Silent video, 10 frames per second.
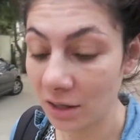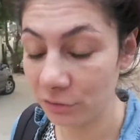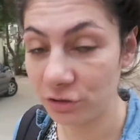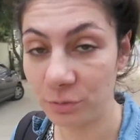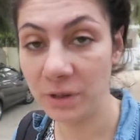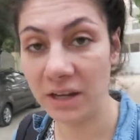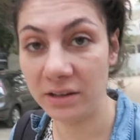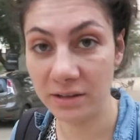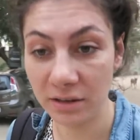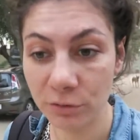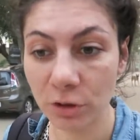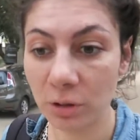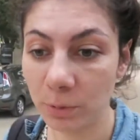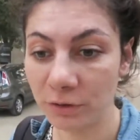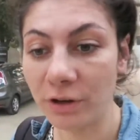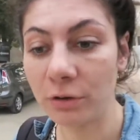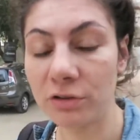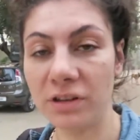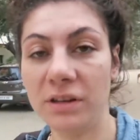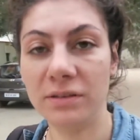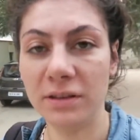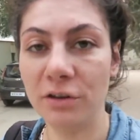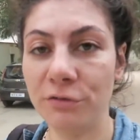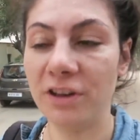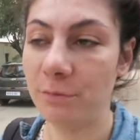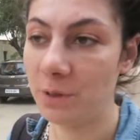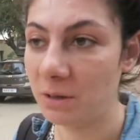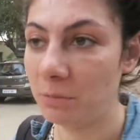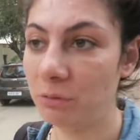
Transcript: I've just been editing for a couple of hours. It is now 5 p.m.